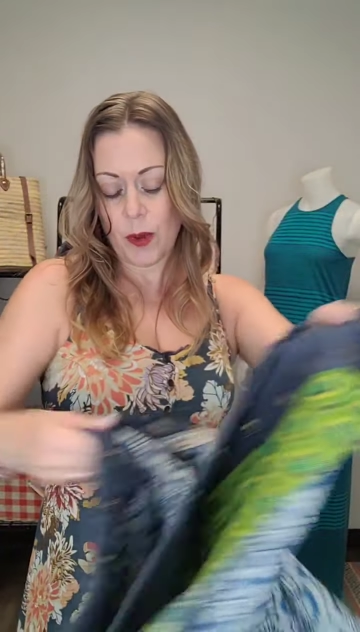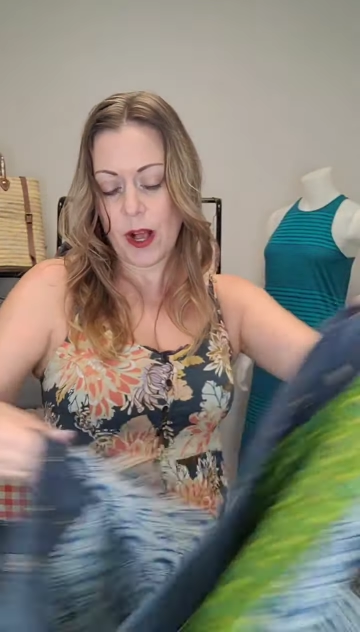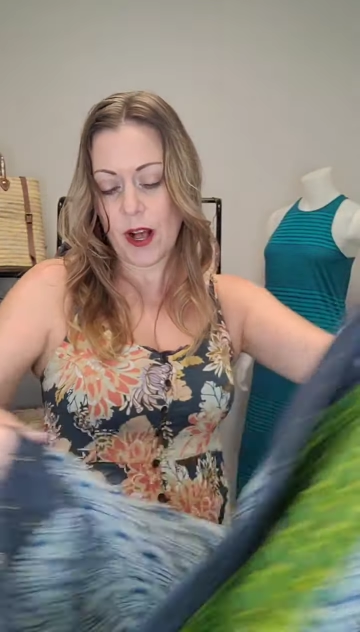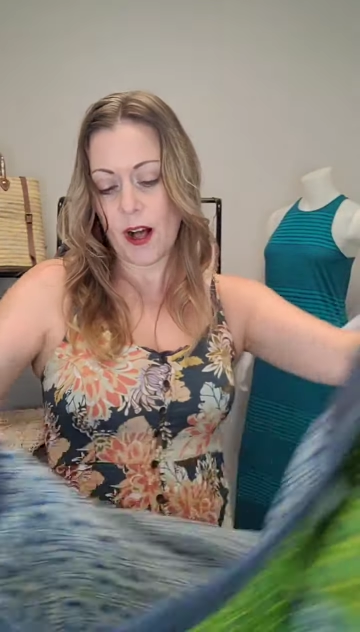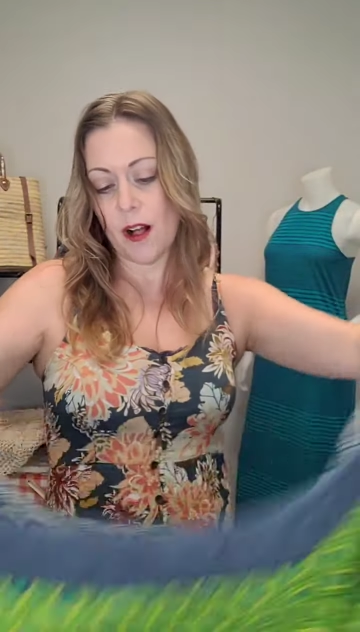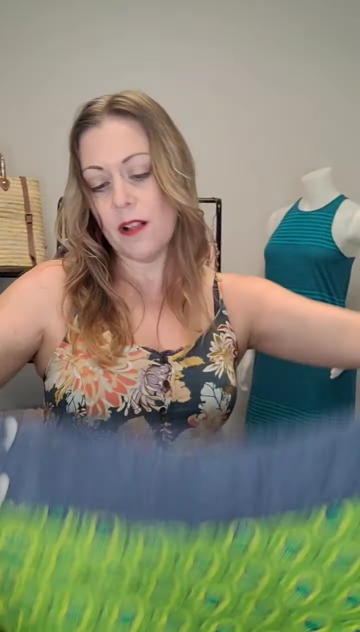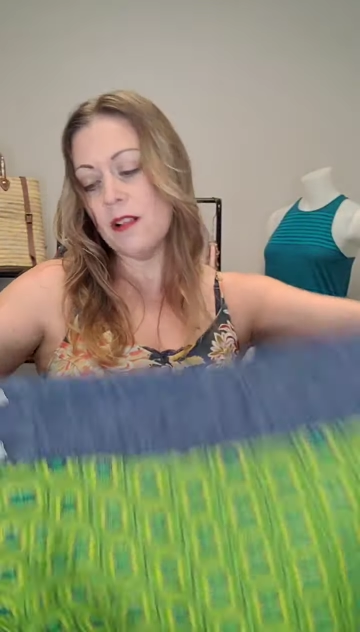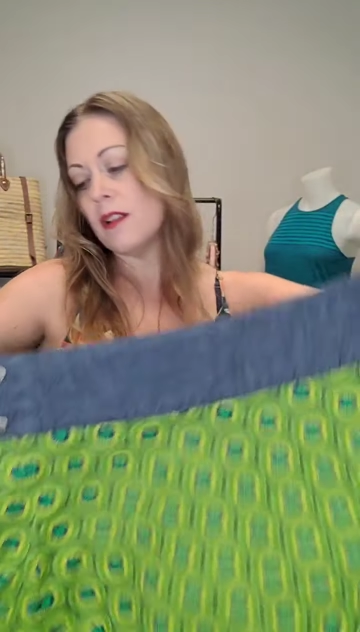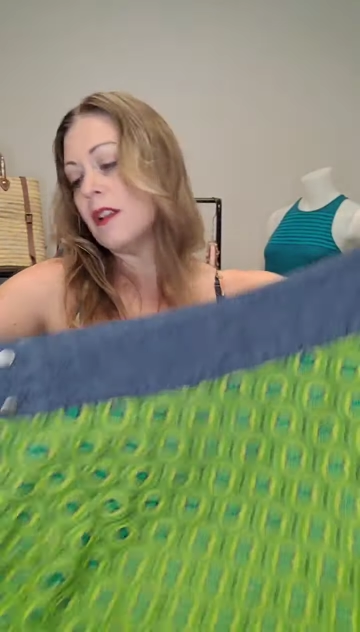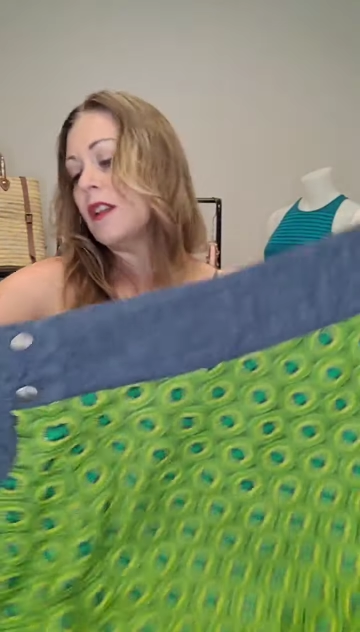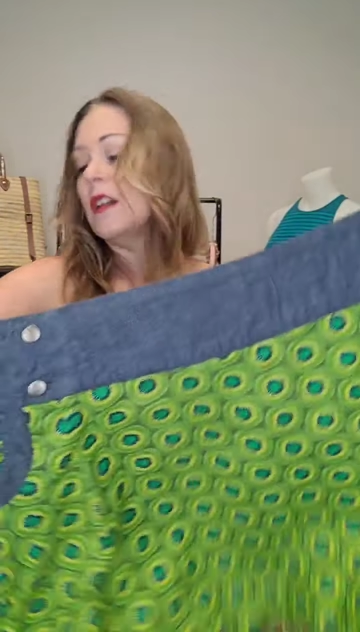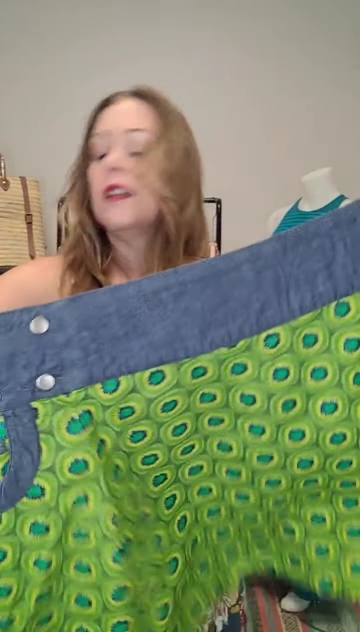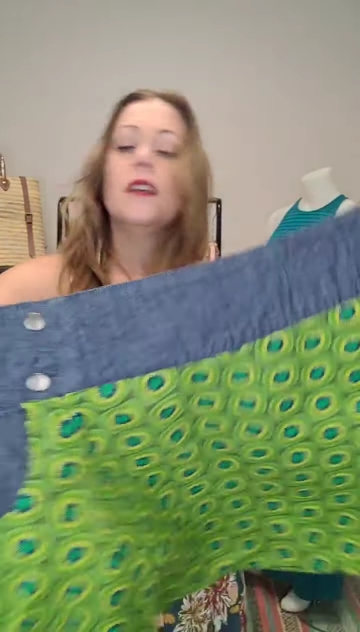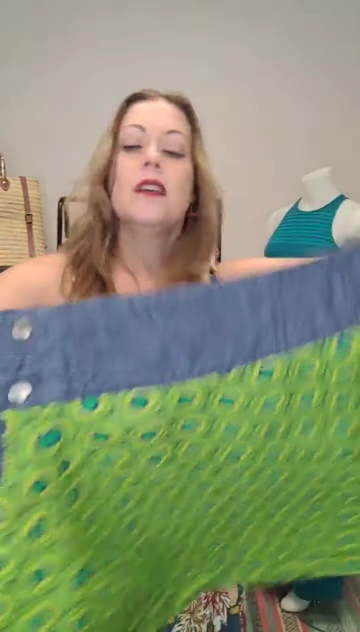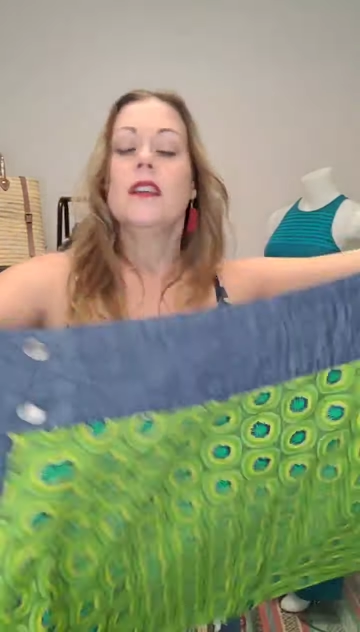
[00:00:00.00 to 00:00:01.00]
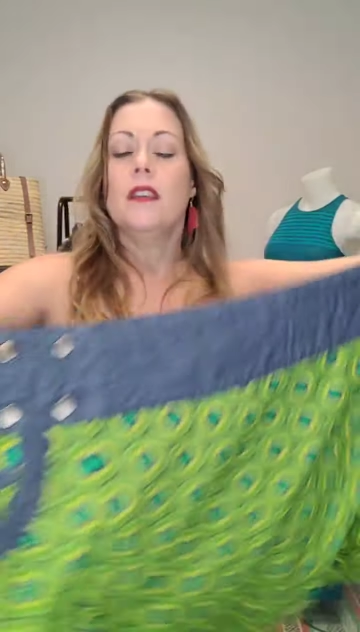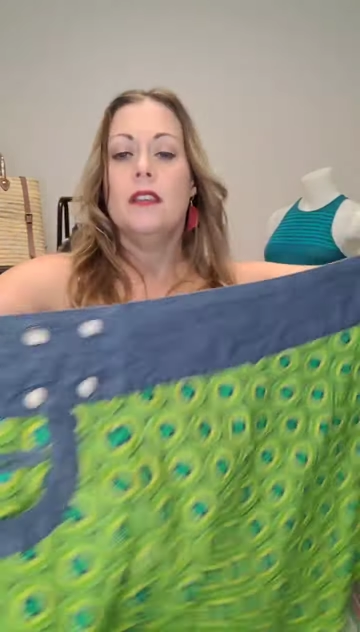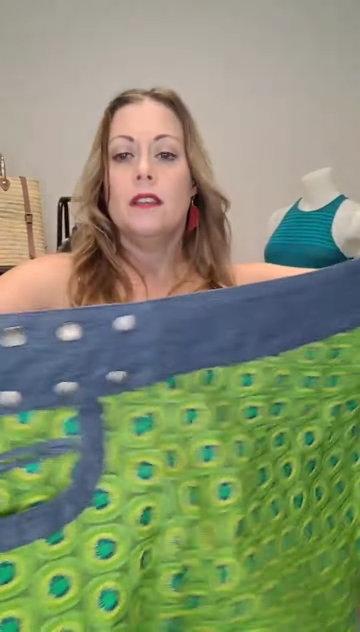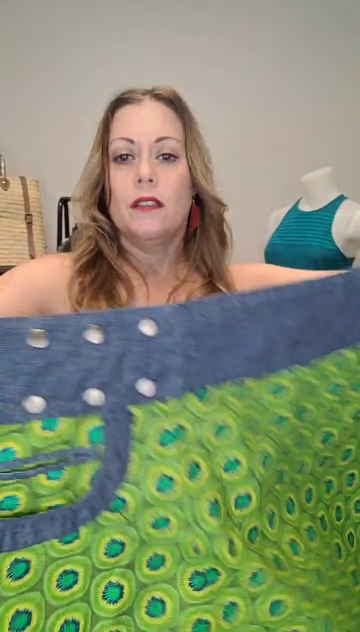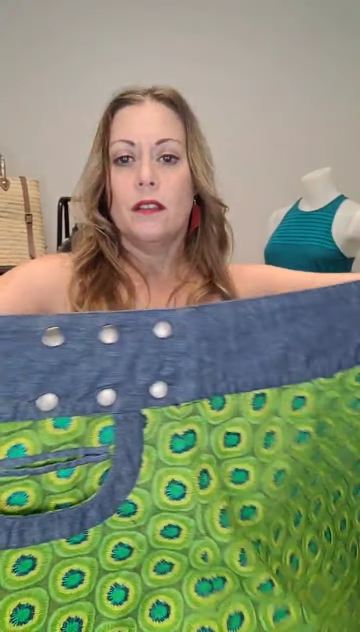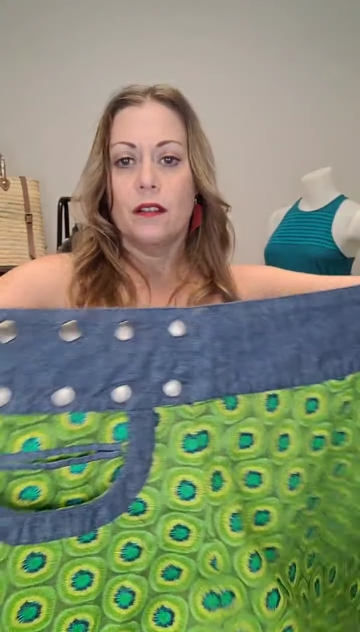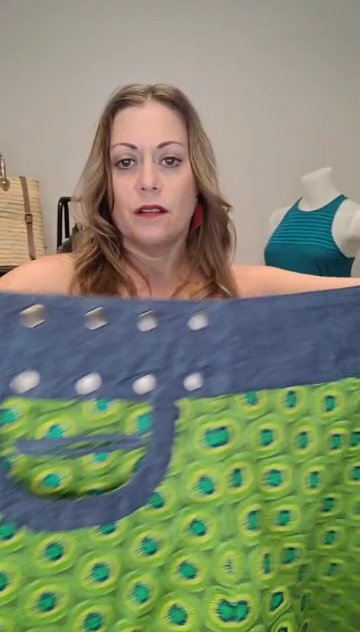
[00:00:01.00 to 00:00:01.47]
well
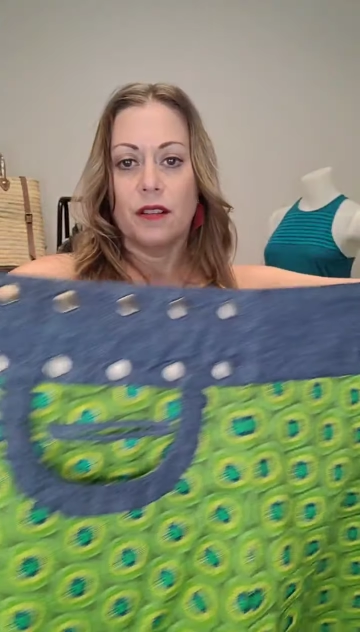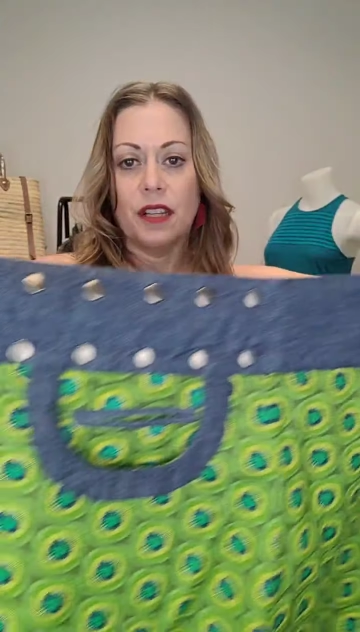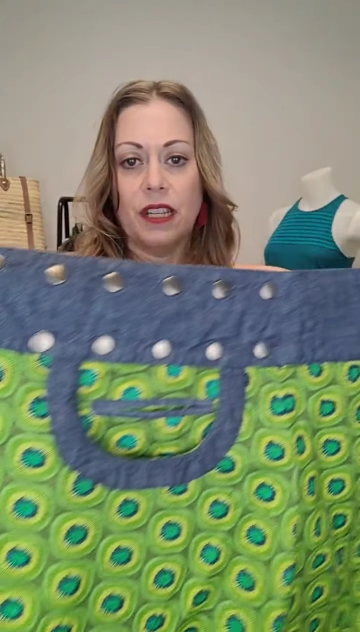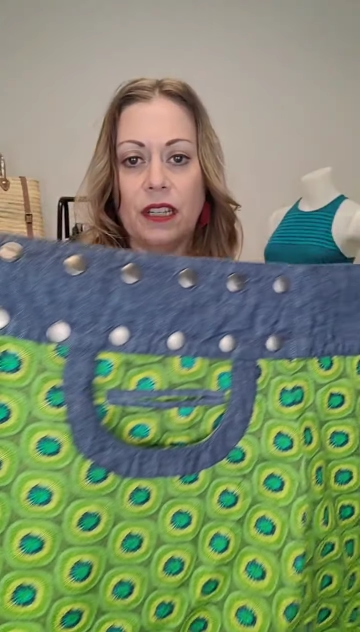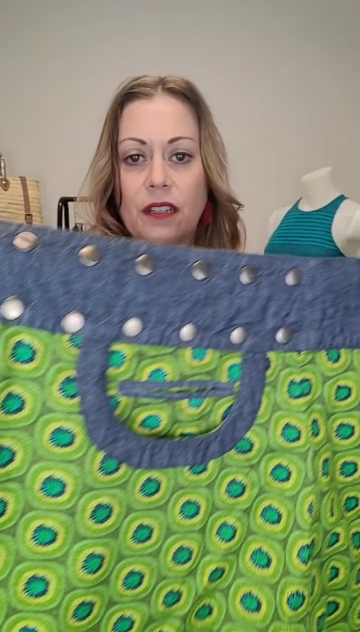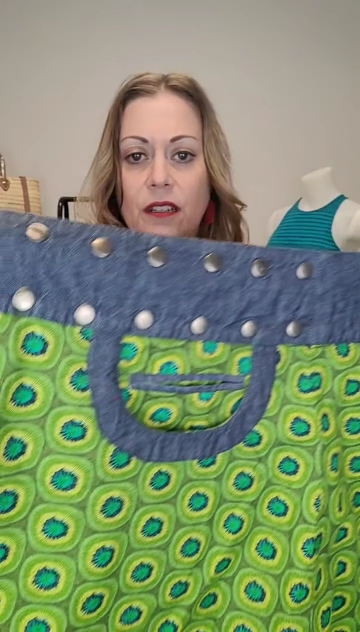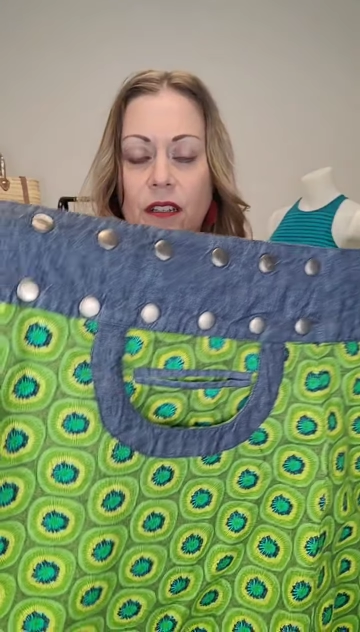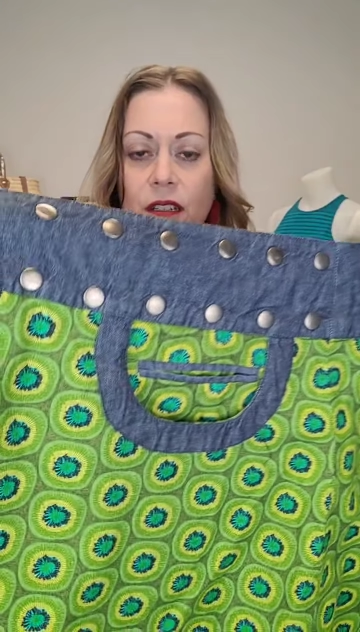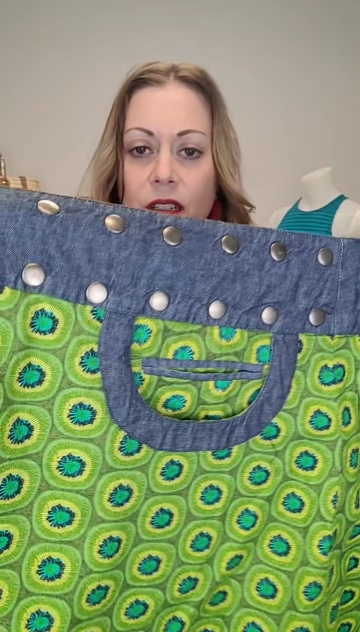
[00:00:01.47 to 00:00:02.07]
in the green.